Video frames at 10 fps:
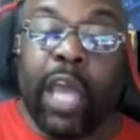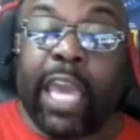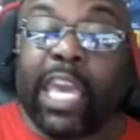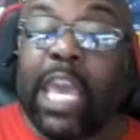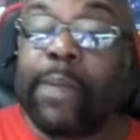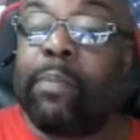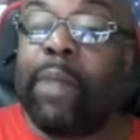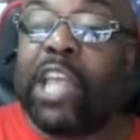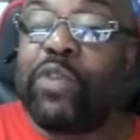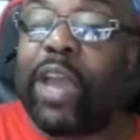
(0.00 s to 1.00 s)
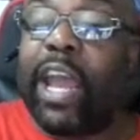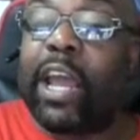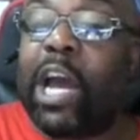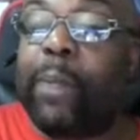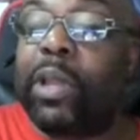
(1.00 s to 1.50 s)
and keep in mind, you got a
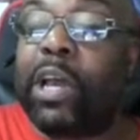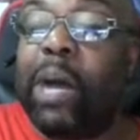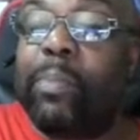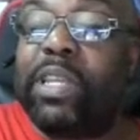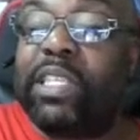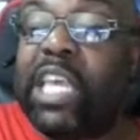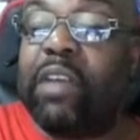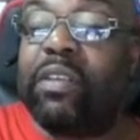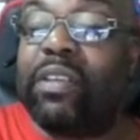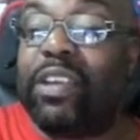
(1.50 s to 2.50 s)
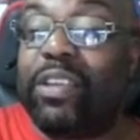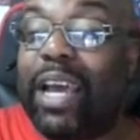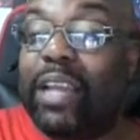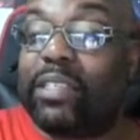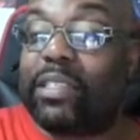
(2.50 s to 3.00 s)
couple of companies here in the
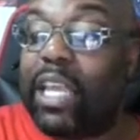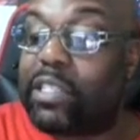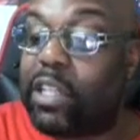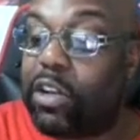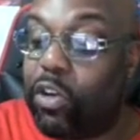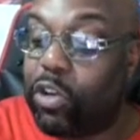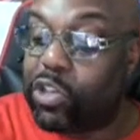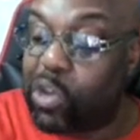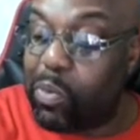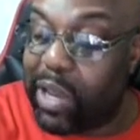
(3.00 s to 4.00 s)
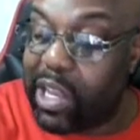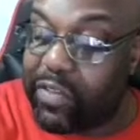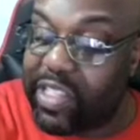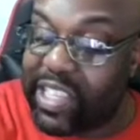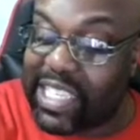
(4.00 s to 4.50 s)
United States that are also bidding
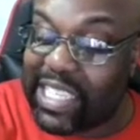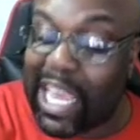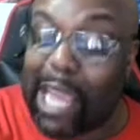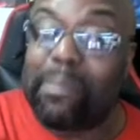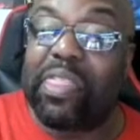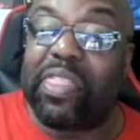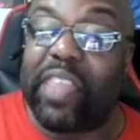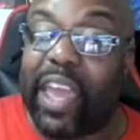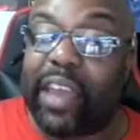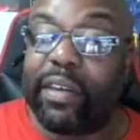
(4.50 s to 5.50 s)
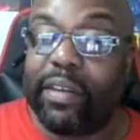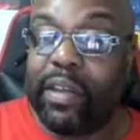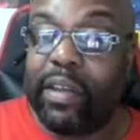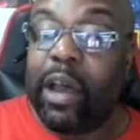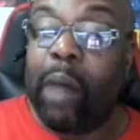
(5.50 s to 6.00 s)
for the same thing.
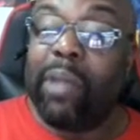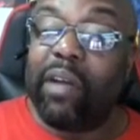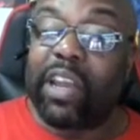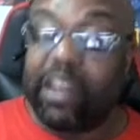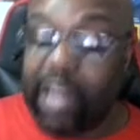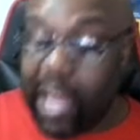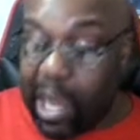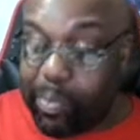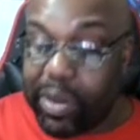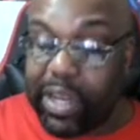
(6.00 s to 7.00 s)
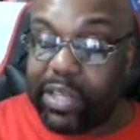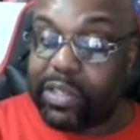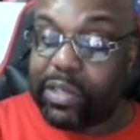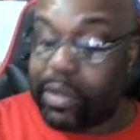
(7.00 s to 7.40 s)
American companies.